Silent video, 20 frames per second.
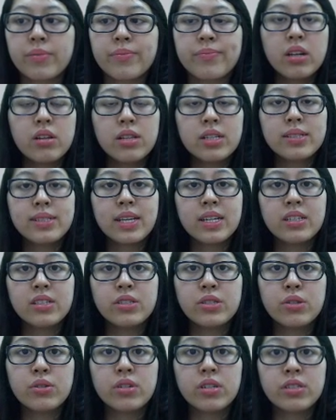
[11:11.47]
Now let's get
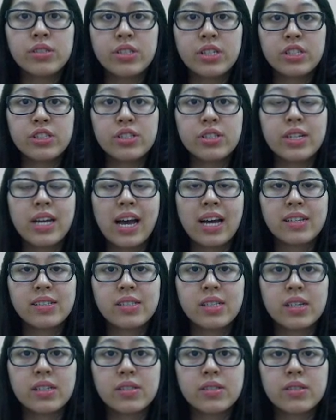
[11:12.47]
into contingent
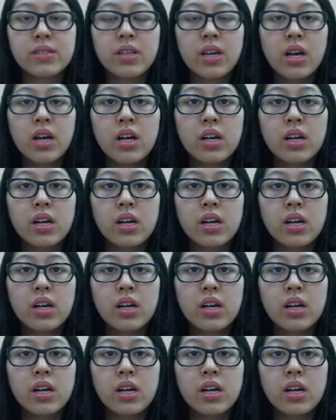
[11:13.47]
assets.